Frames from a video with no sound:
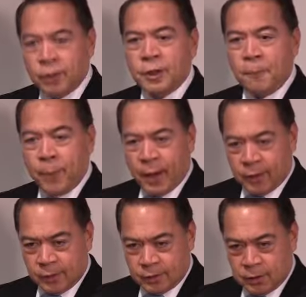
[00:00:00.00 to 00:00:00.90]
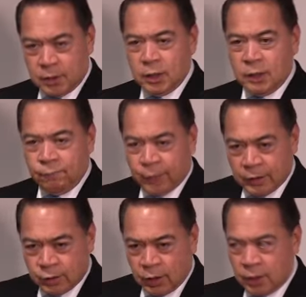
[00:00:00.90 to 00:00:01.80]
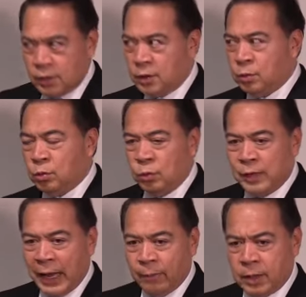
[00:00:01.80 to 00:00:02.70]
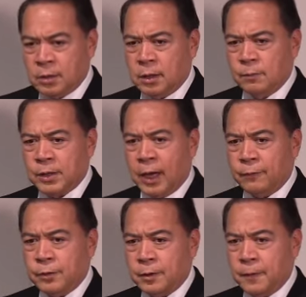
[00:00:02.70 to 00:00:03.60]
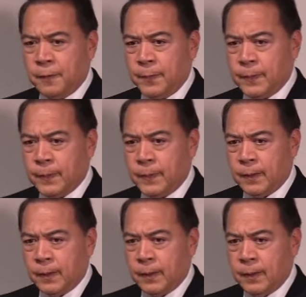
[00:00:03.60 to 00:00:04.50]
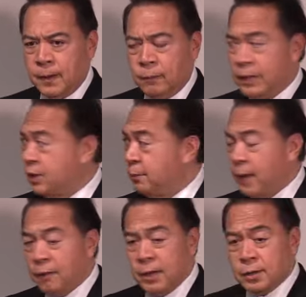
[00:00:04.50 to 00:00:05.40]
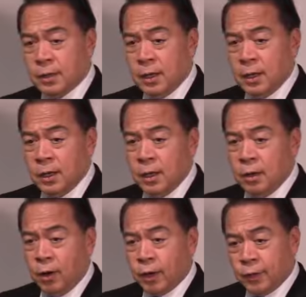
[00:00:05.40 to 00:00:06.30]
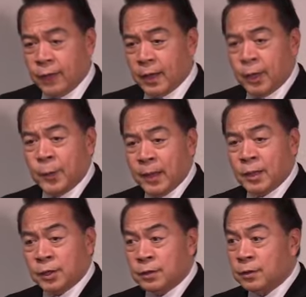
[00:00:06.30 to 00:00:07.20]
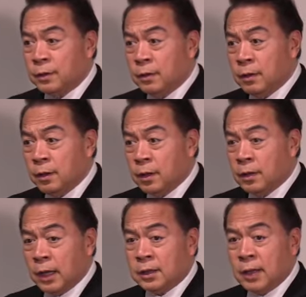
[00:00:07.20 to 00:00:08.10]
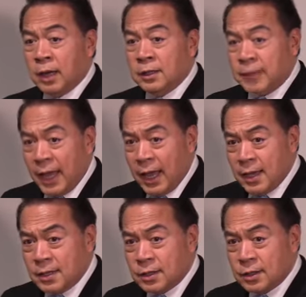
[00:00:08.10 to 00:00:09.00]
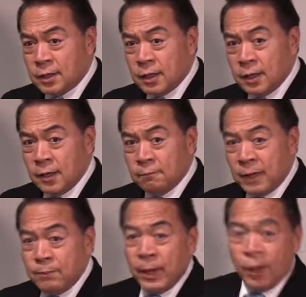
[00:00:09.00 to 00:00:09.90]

their parents eventually just do damage to themselves. What is the promise? Honor your father and your mother, that thy days may be